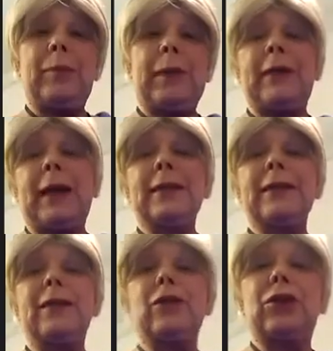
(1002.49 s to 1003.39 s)
and
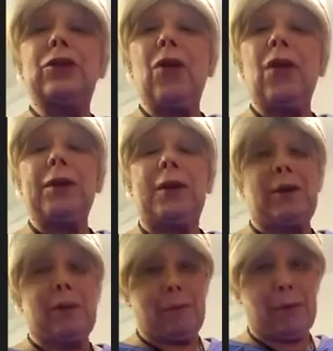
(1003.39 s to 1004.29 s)
that's the
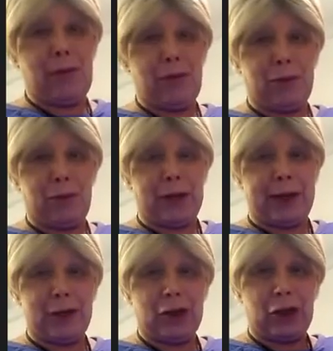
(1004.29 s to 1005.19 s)
daughter-mother
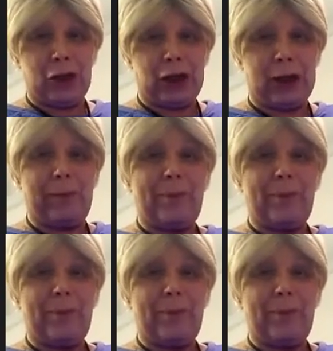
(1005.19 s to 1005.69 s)
relationship.